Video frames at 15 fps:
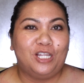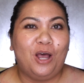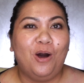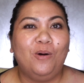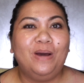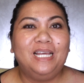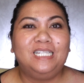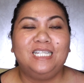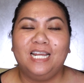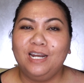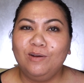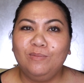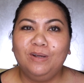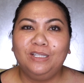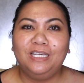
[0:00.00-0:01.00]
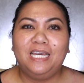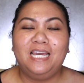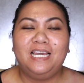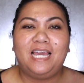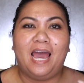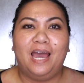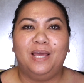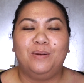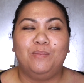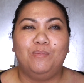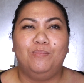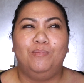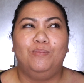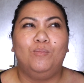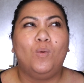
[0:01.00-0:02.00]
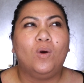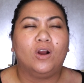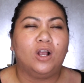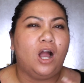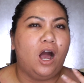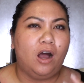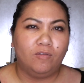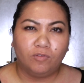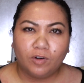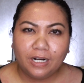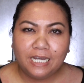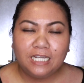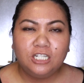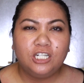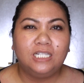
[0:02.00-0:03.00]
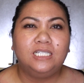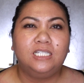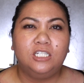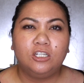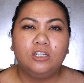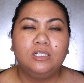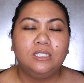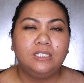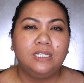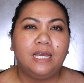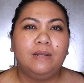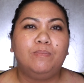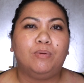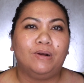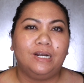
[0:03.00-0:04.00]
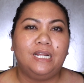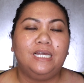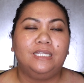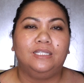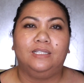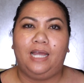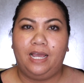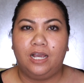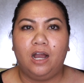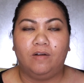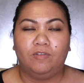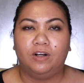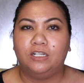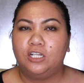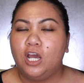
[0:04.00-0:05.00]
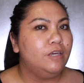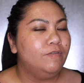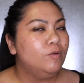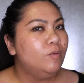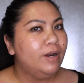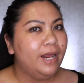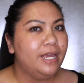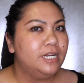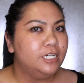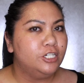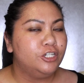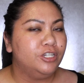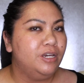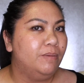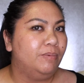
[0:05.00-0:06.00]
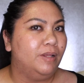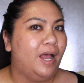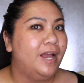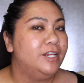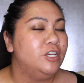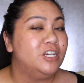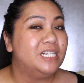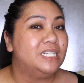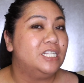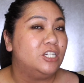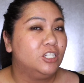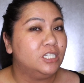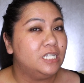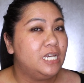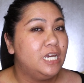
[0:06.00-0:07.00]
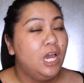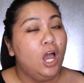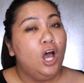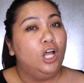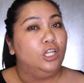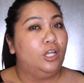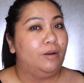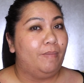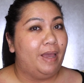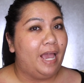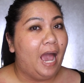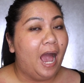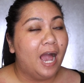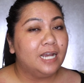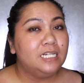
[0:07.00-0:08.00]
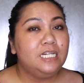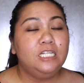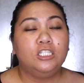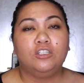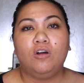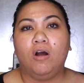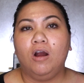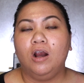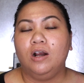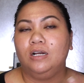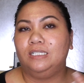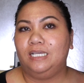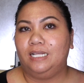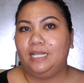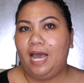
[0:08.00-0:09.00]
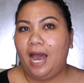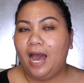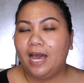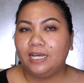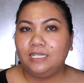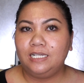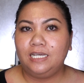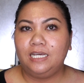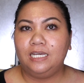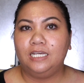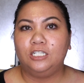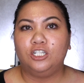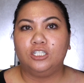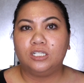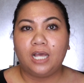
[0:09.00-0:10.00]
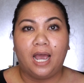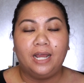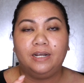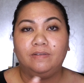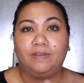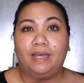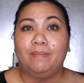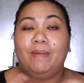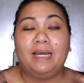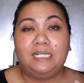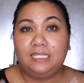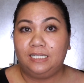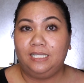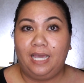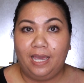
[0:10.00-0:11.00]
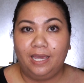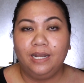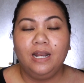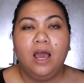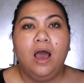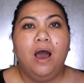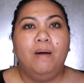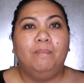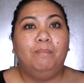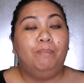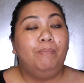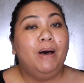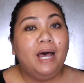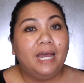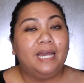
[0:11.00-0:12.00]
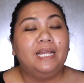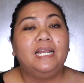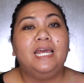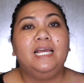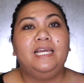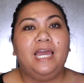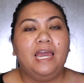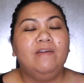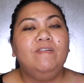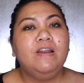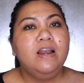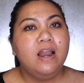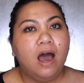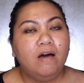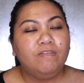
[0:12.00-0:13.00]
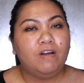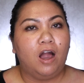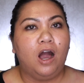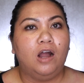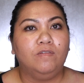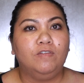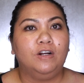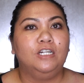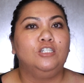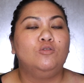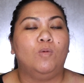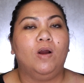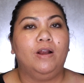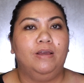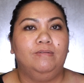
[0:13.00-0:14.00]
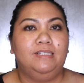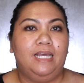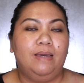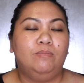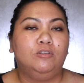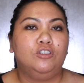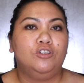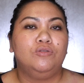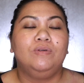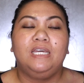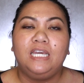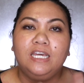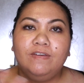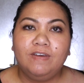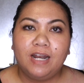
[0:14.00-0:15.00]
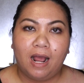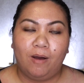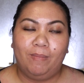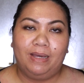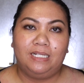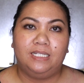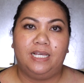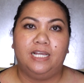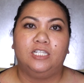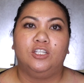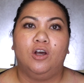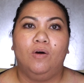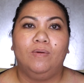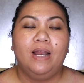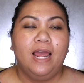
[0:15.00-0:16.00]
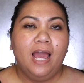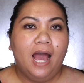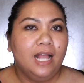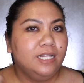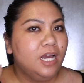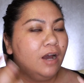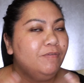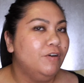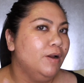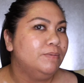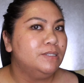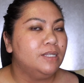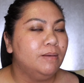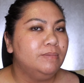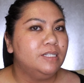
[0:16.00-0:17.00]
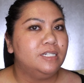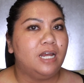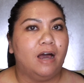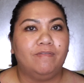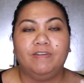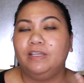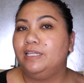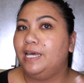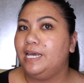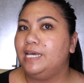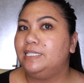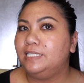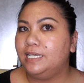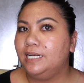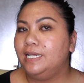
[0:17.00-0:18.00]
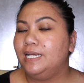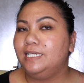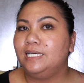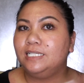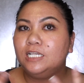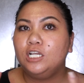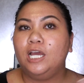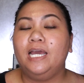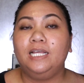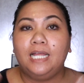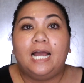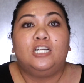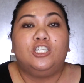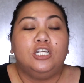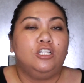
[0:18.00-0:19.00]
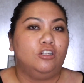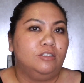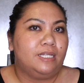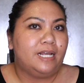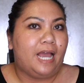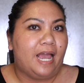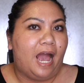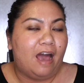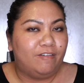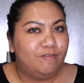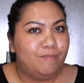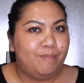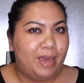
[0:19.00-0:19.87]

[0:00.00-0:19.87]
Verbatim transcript: though, it didn't really get more coverage. It still stayed pretty light coverage. Even when I initially applied, you could still see a lot of my acne scars and acne and just kind of like my skin, but it gave enough coverage where it was able to even out my skin tone and cover up some stuff. It like, it didn't, it doesn't, it actually looks like I have